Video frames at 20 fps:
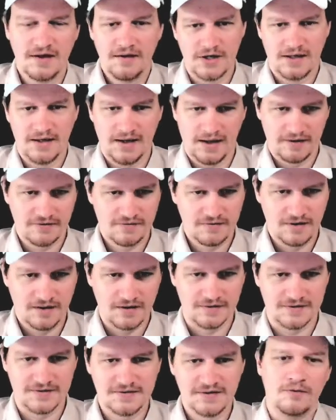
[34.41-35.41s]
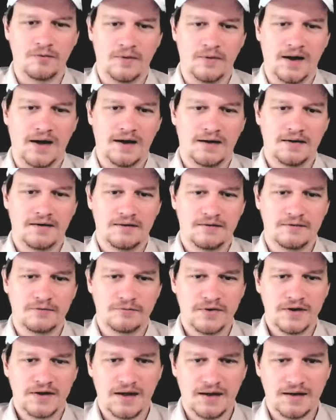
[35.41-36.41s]
and I thought, well,
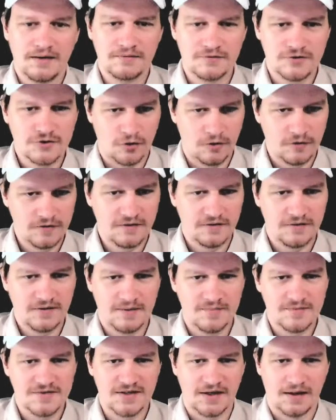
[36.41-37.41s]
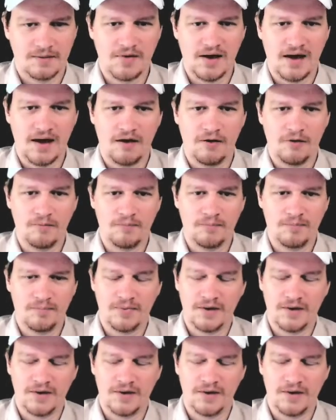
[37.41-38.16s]
we can shorten them somehow,